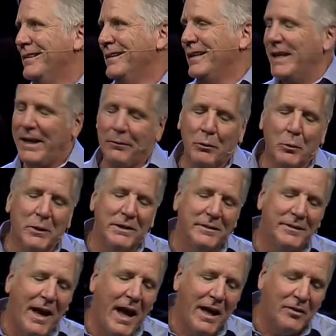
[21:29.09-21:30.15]
Even when the
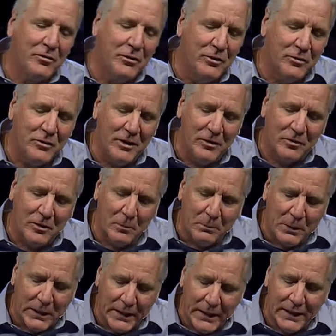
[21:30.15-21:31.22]
task is
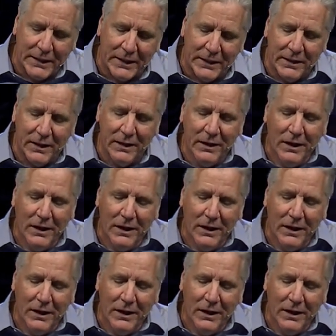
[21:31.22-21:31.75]
completed,